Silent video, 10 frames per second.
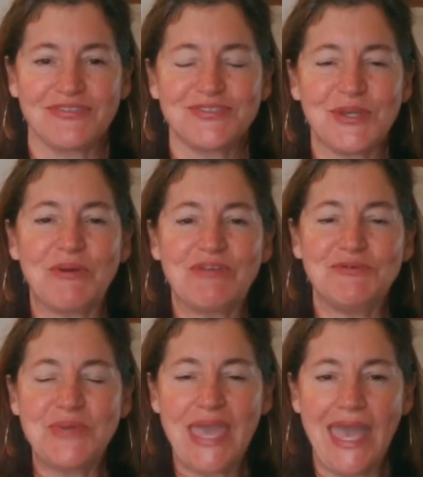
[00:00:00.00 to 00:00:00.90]
So if
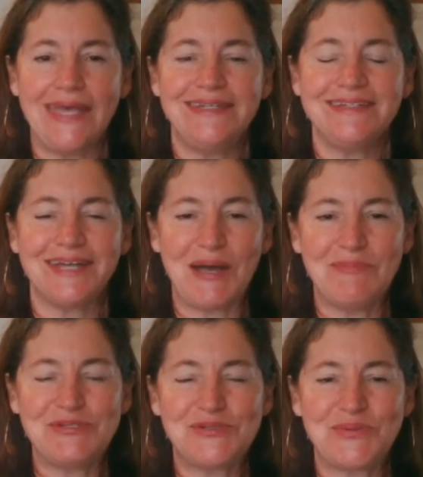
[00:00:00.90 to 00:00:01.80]
you can come
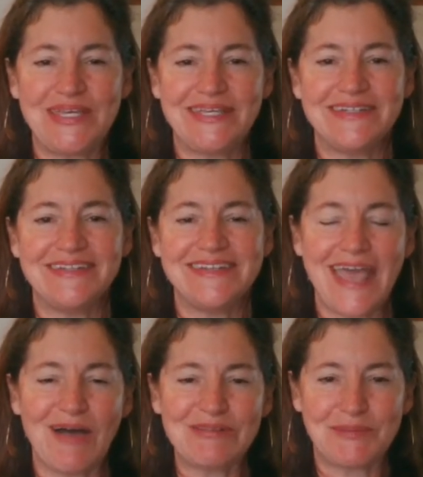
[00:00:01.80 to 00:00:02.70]
between
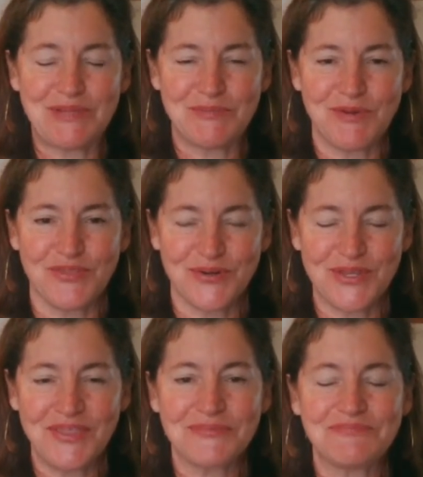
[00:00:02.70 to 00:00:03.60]
now and September
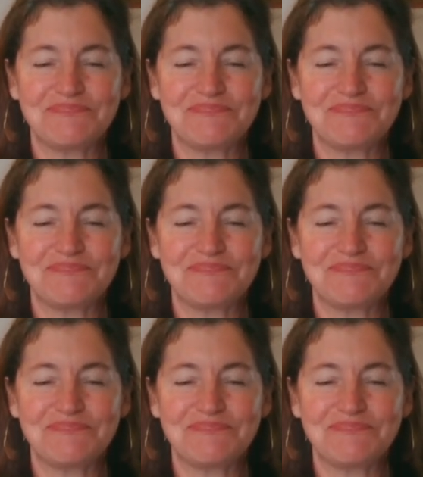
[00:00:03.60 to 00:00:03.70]
30th,